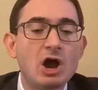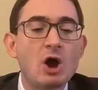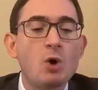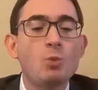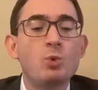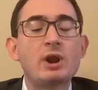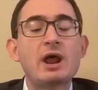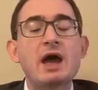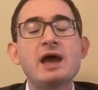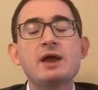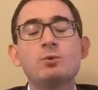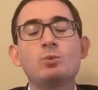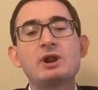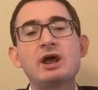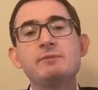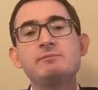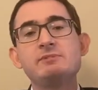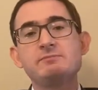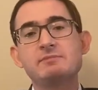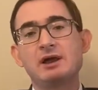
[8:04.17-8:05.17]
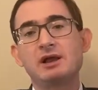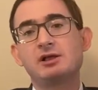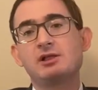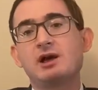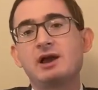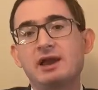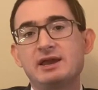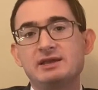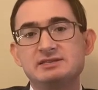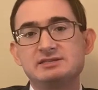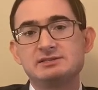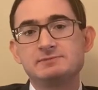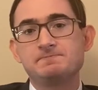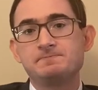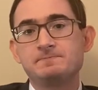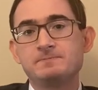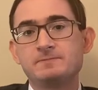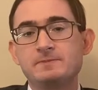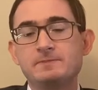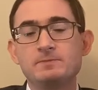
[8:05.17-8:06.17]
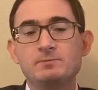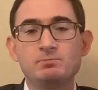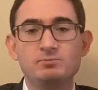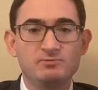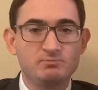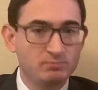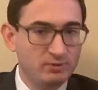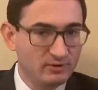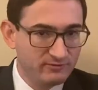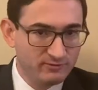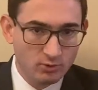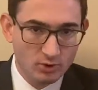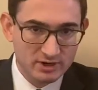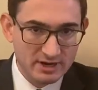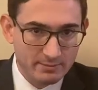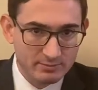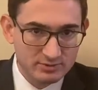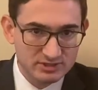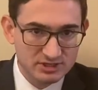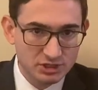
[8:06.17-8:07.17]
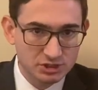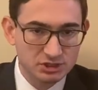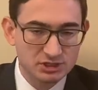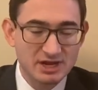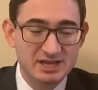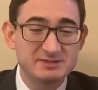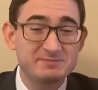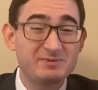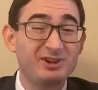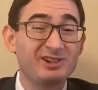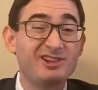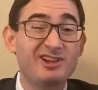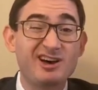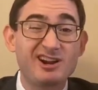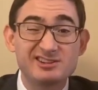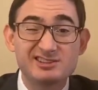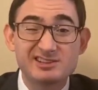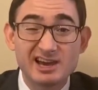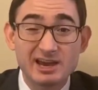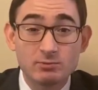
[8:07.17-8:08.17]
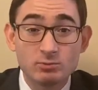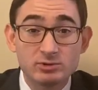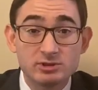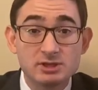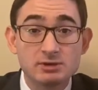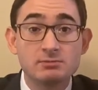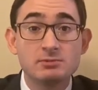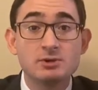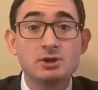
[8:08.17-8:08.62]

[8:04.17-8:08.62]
When I meet my clients before deposition, I spend a lot of time with them,